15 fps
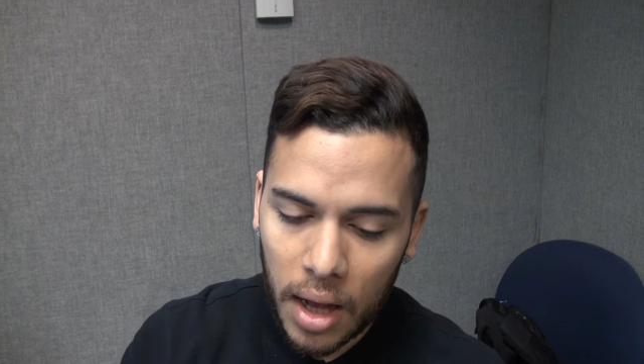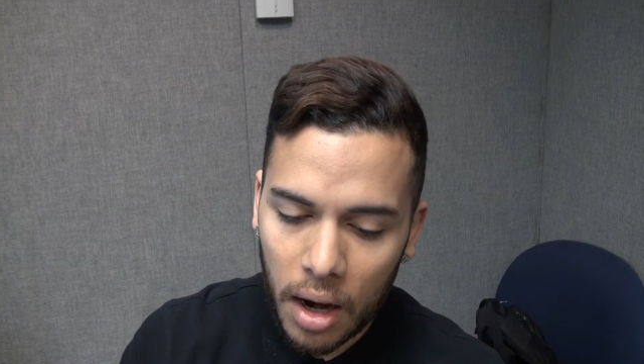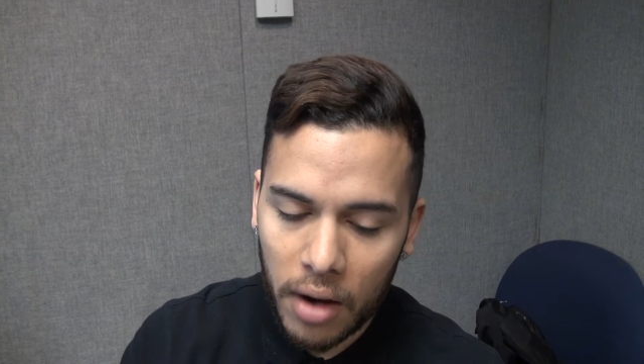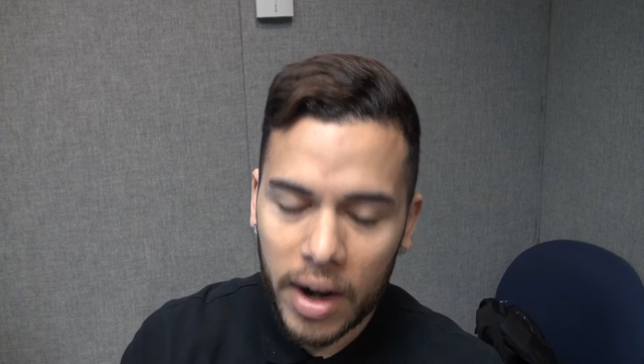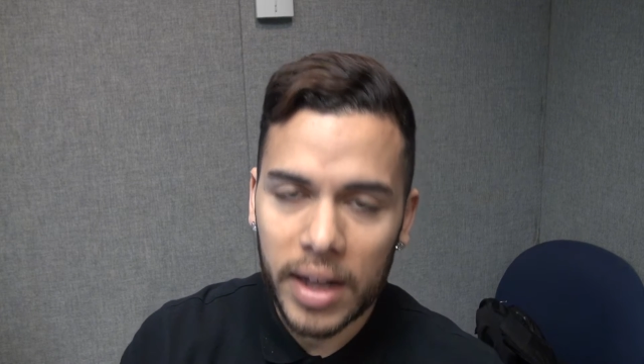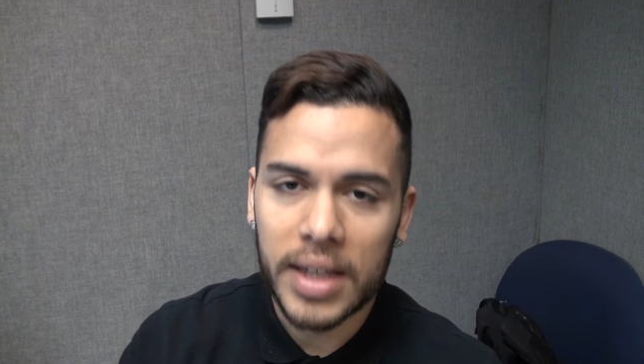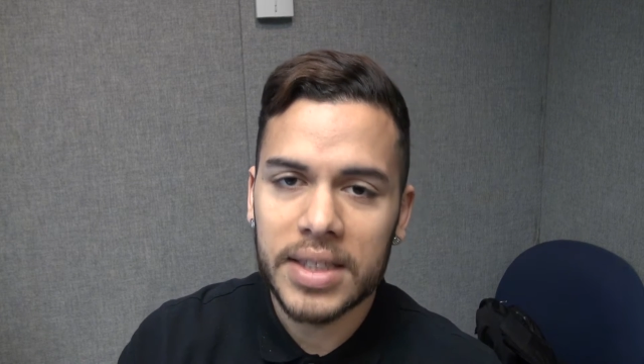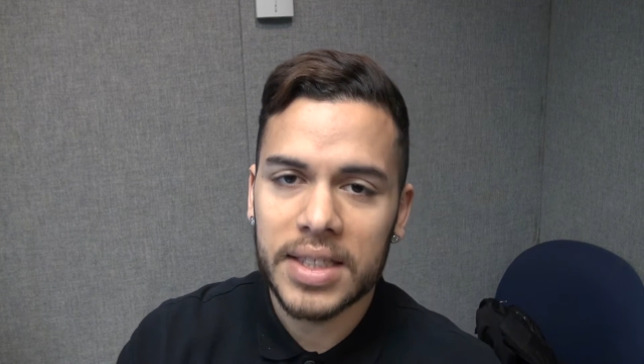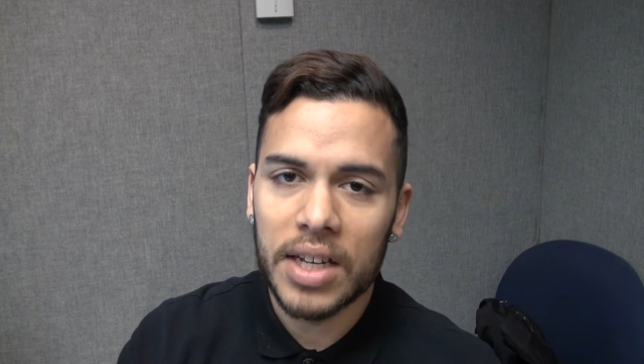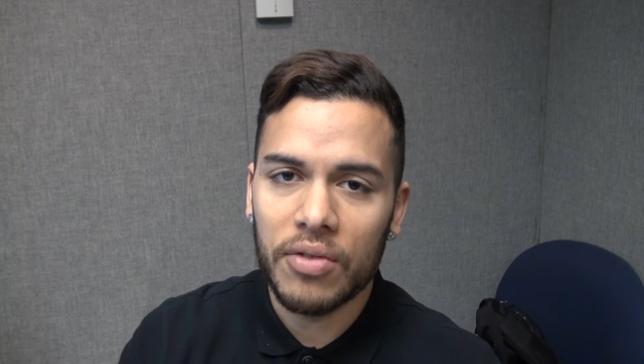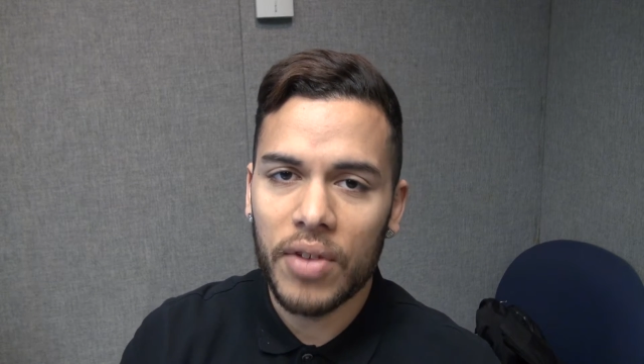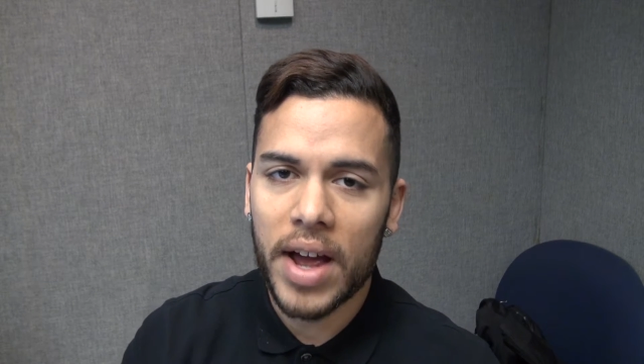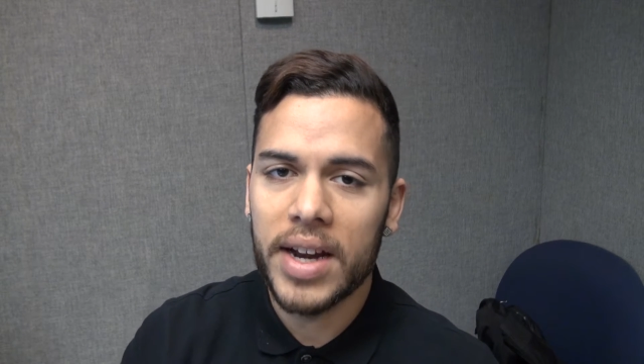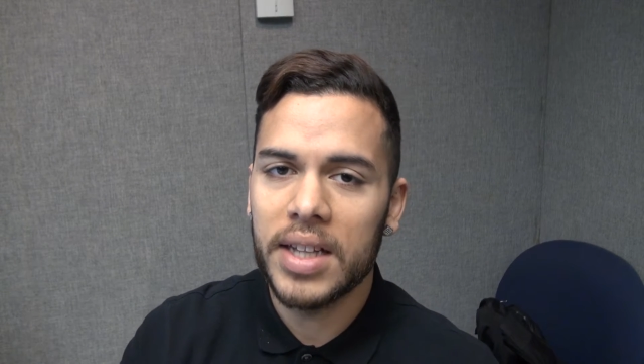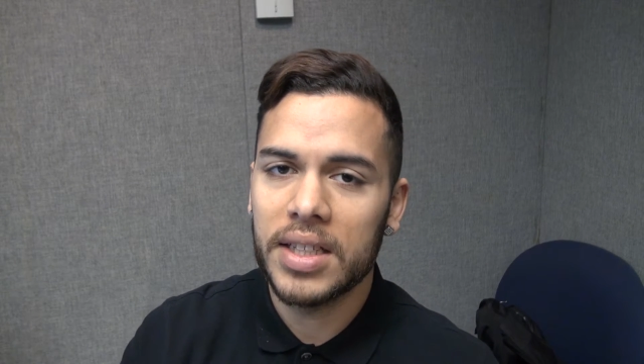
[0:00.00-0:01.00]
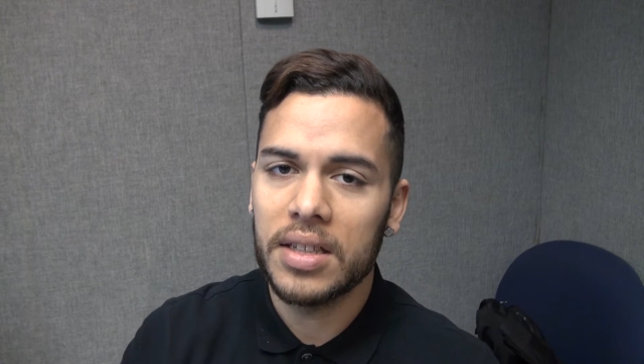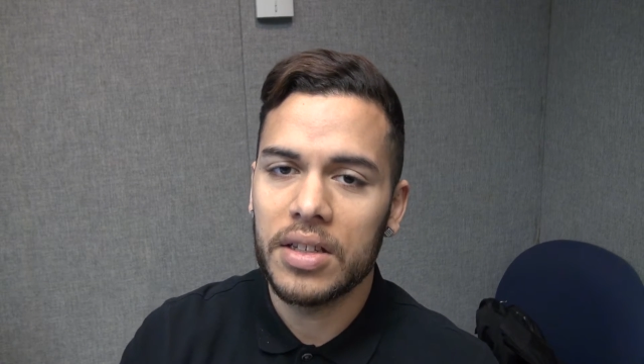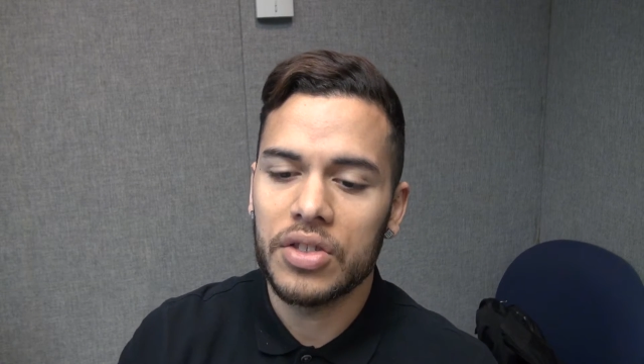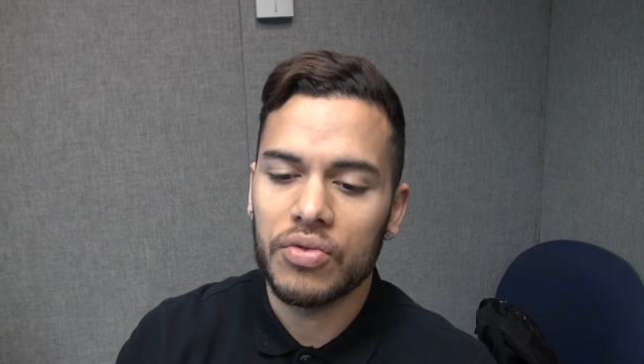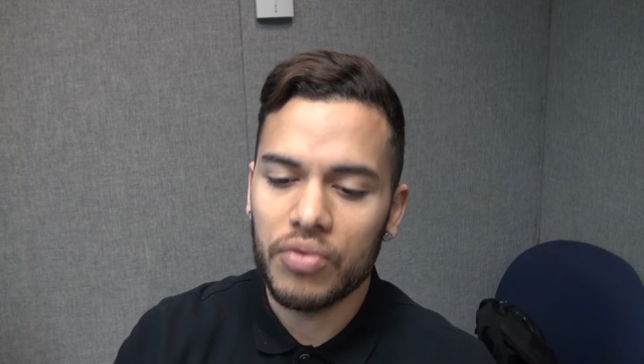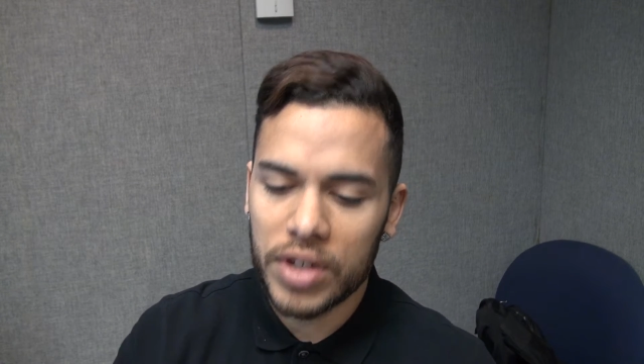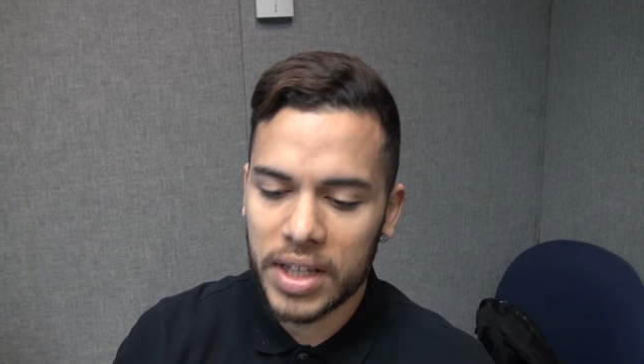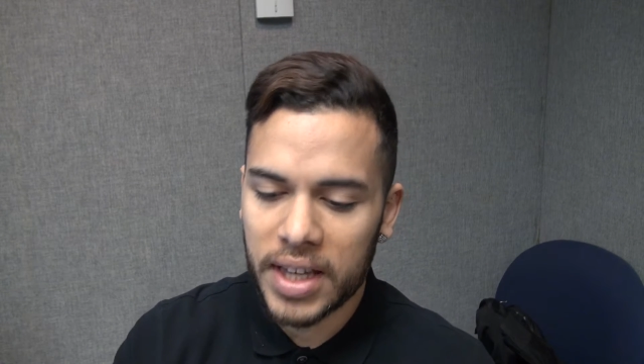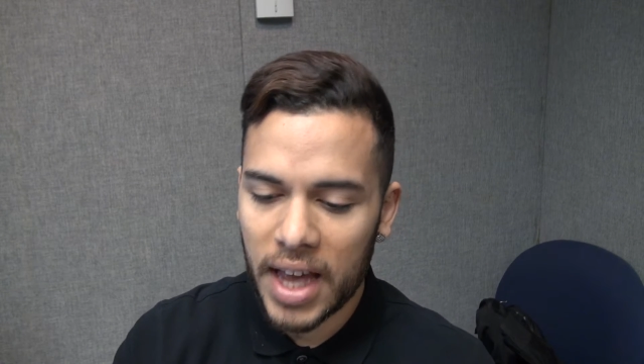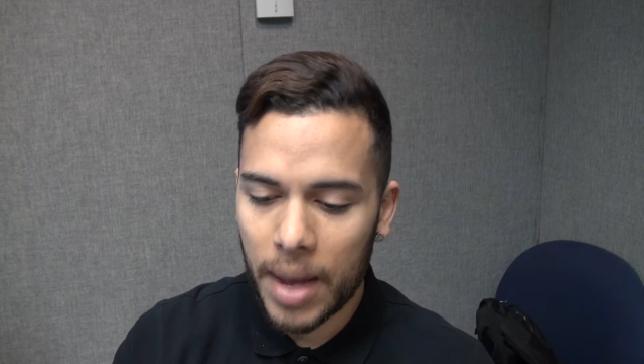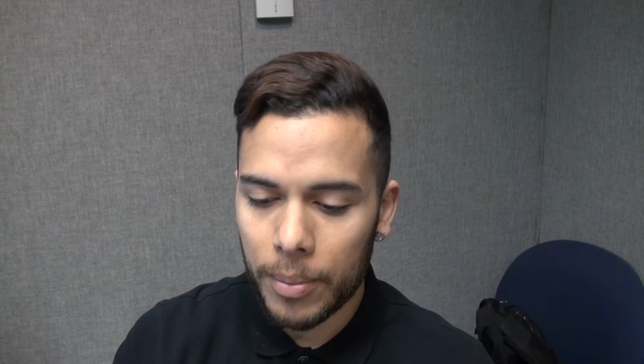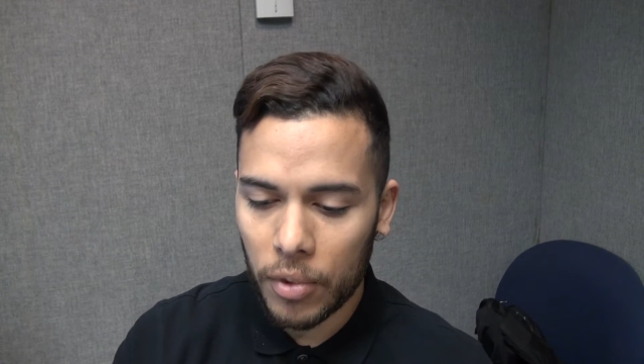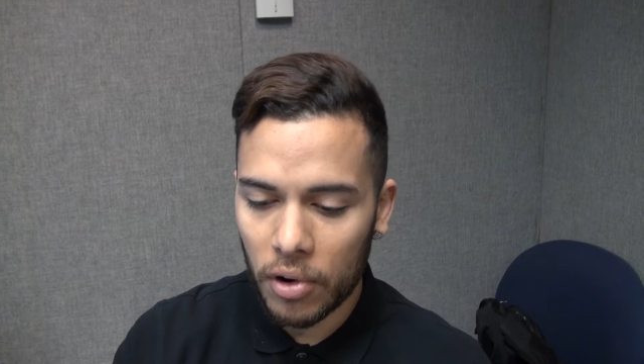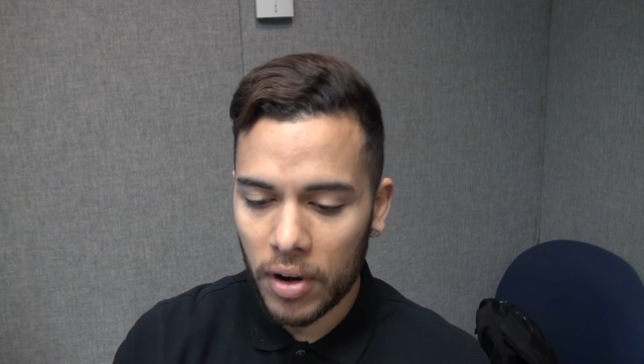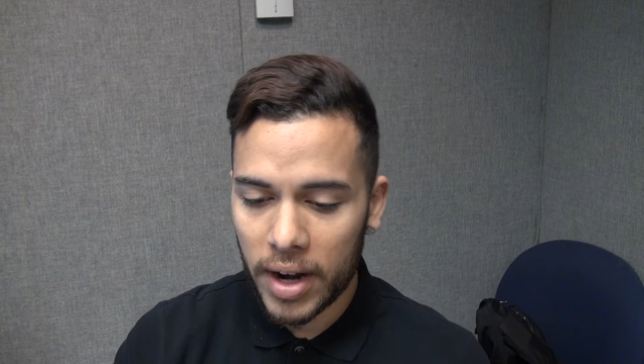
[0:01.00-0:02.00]
All right, let's get right into this
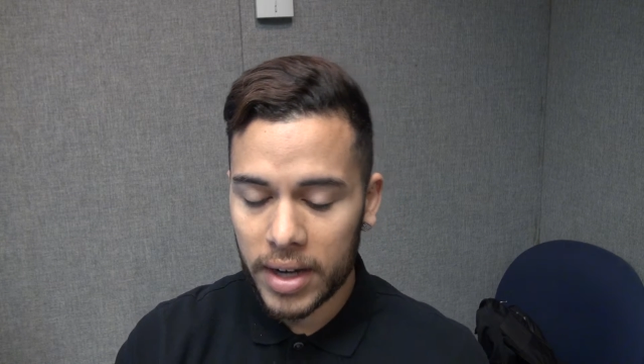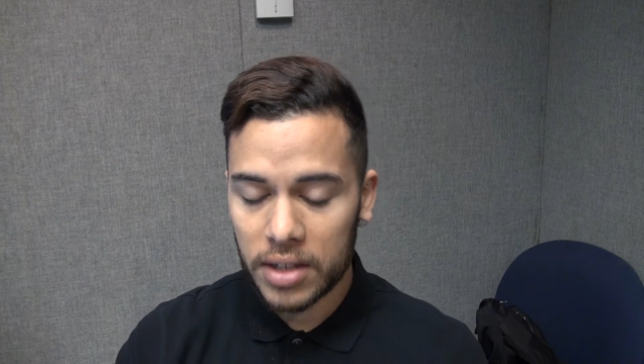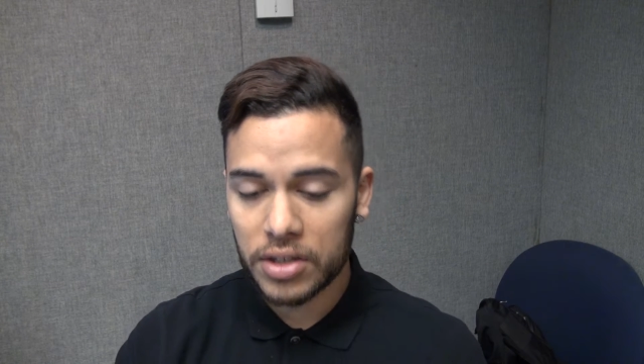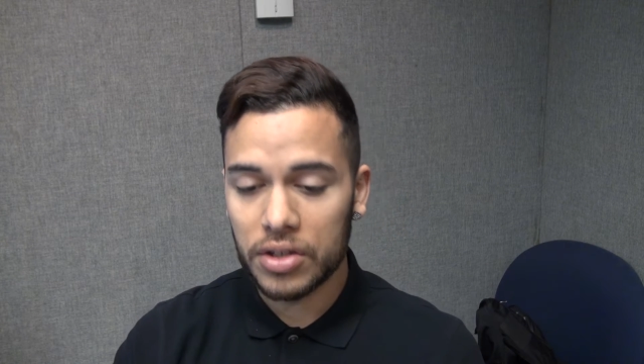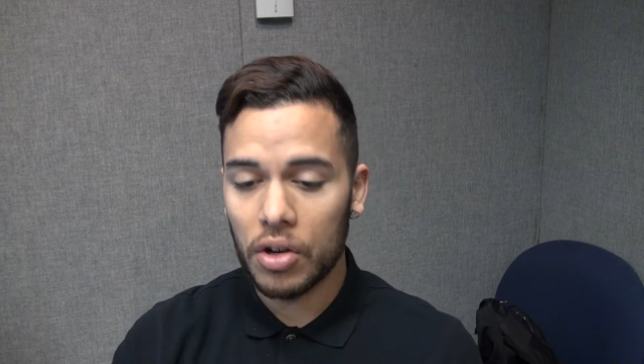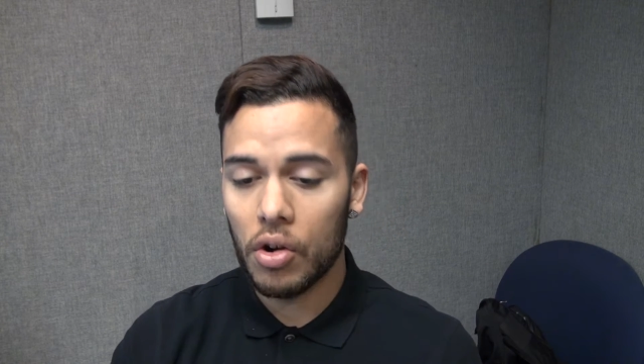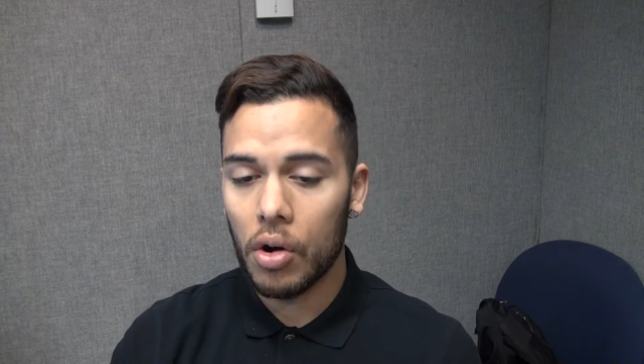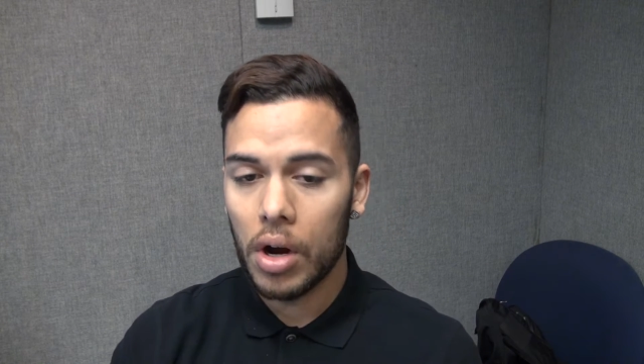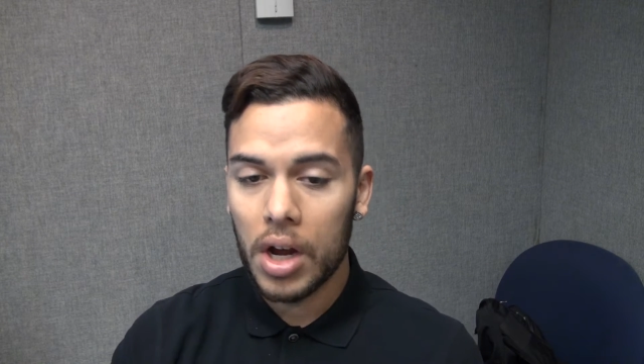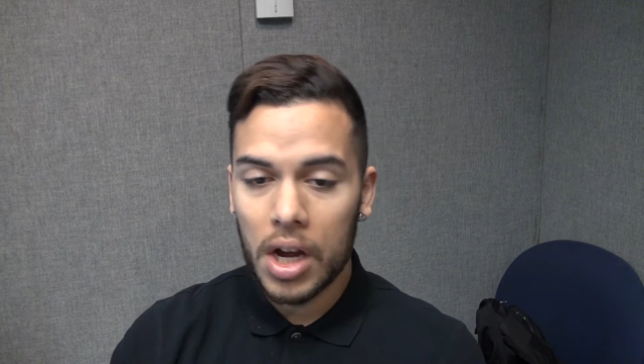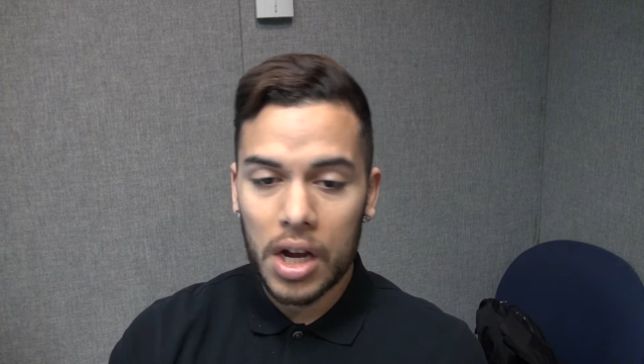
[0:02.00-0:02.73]
recap. All right, so